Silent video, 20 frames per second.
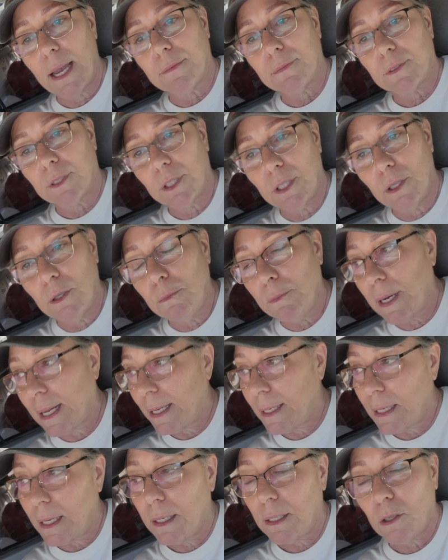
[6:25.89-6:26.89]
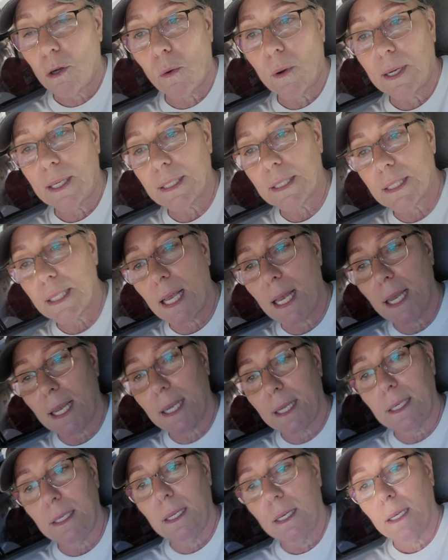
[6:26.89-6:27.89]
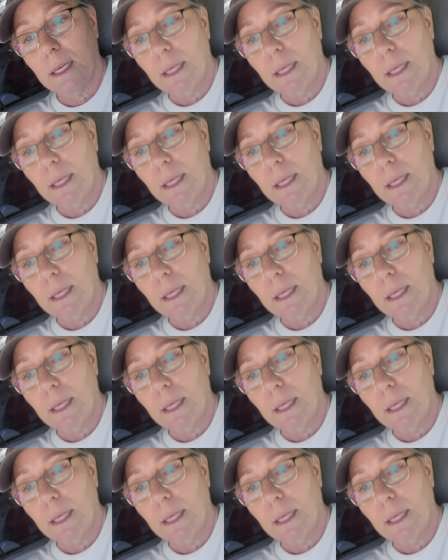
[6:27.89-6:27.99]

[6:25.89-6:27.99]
afternoon, but I didn't go outside